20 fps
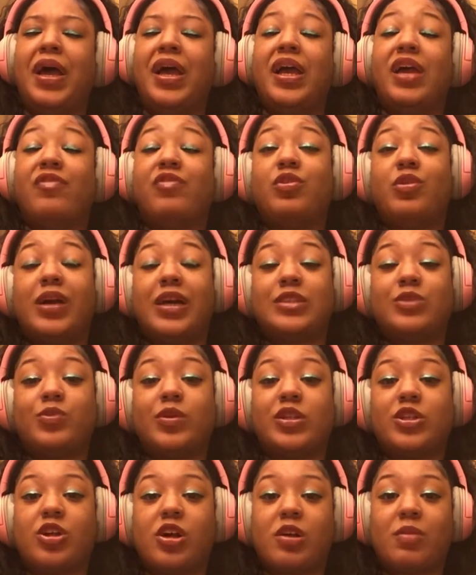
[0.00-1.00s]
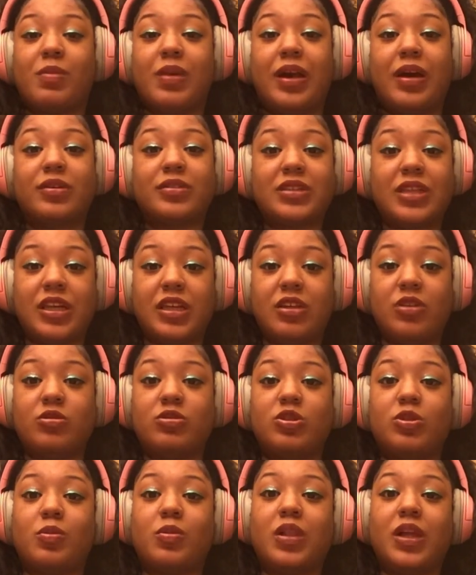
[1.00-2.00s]
If you guys want to talk to me outside of
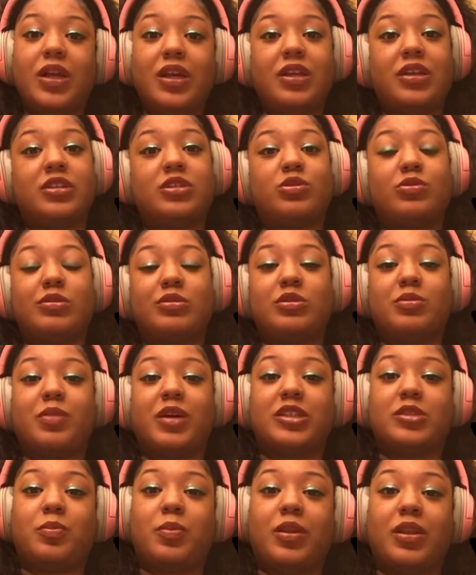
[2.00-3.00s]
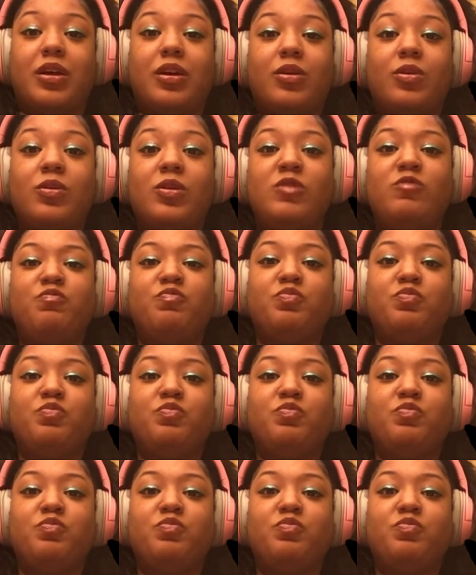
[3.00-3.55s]
YouTube, click in the description box below.